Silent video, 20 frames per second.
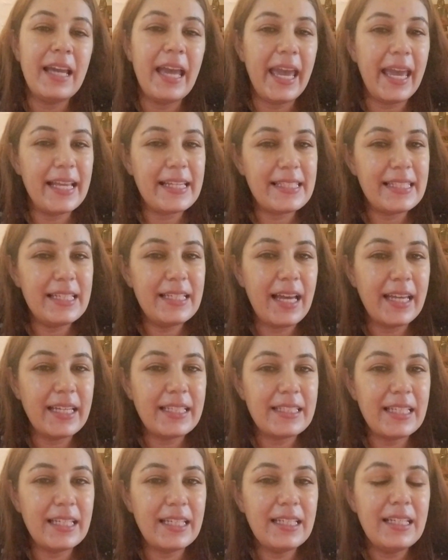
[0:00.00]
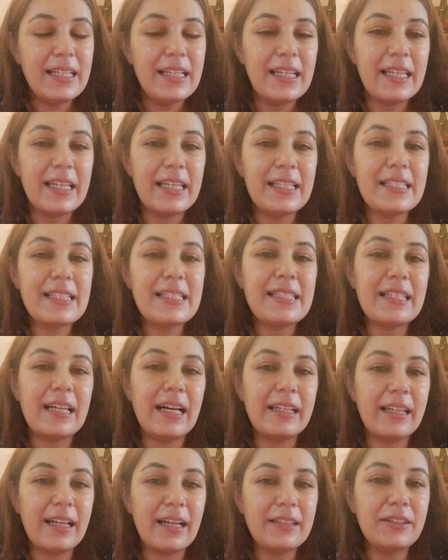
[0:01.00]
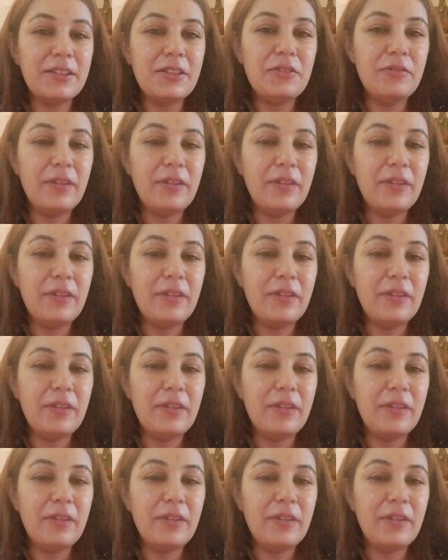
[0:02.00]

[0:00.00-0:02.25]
Essay writing is another